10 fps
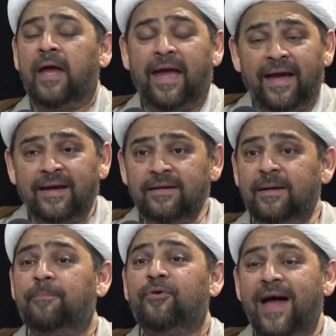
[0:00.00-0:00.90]
And
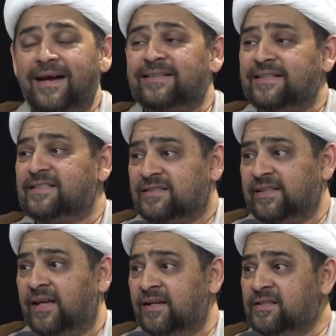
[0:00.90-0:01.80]
practice
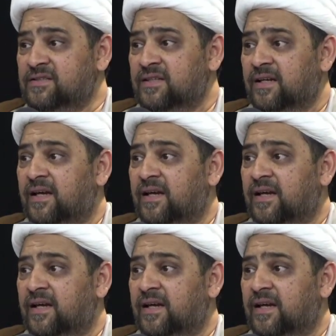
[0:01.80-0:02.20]
things